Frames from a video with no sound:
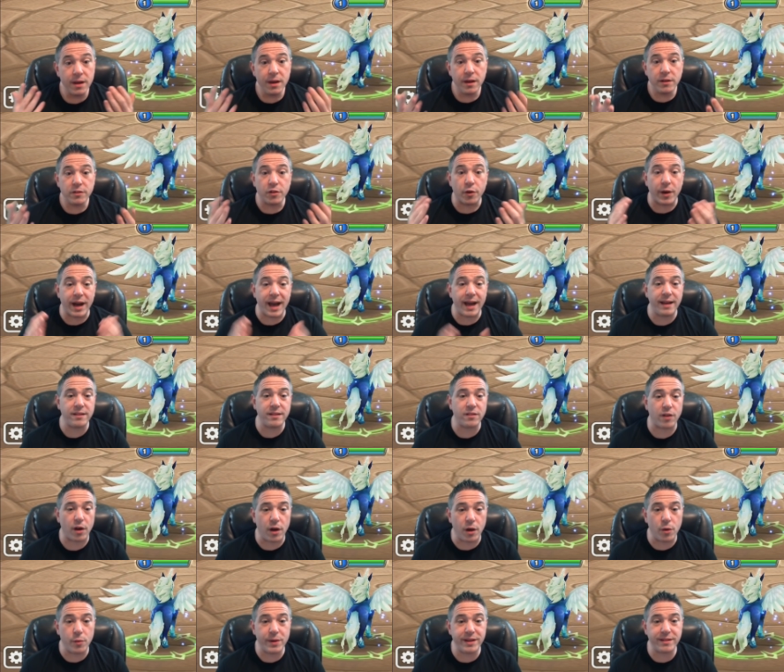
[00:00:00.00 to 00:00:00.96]
So as
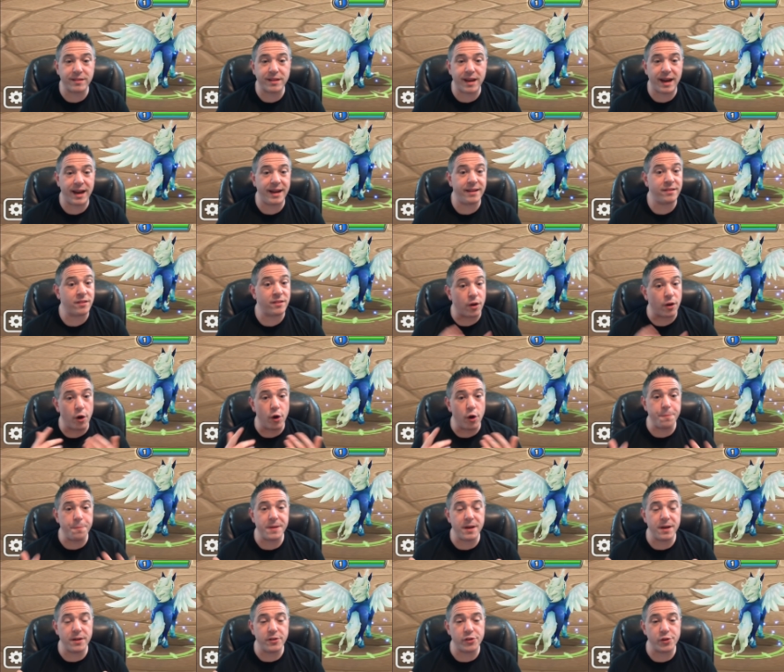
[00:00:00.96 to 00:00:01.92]
always, guys,
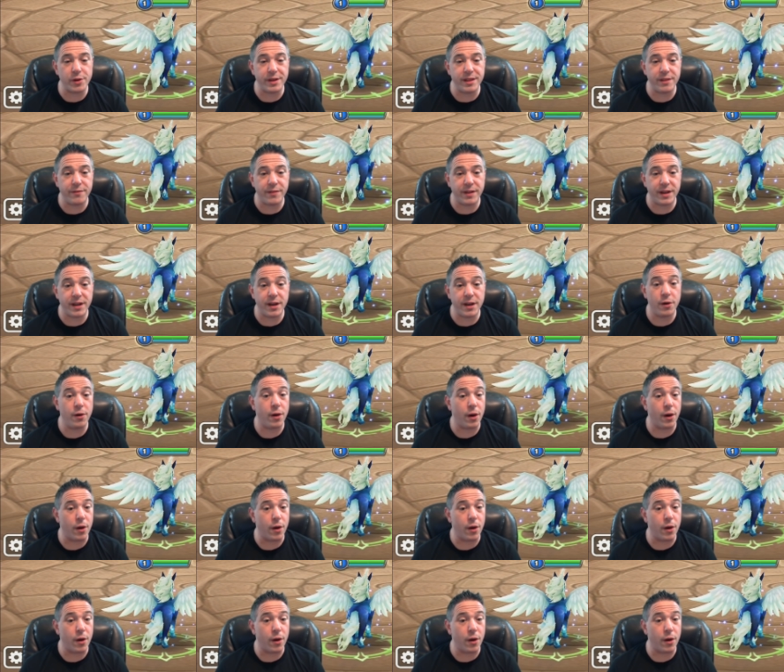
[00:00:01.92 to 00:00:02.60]
hope you enjoyed the video,